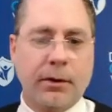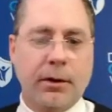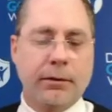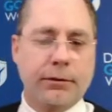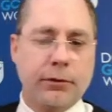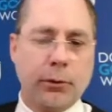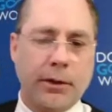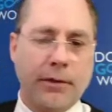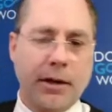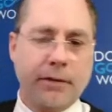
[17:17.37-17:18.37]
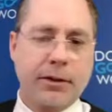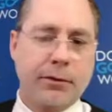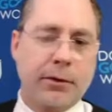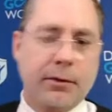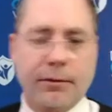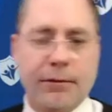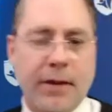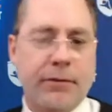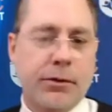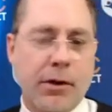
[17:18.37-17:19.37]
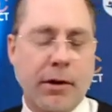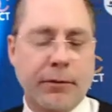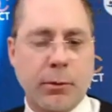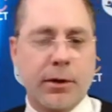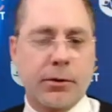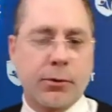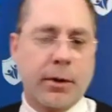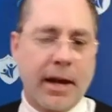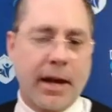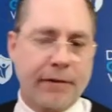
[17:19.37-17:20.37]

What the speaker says: of 25 different favorite softwares when half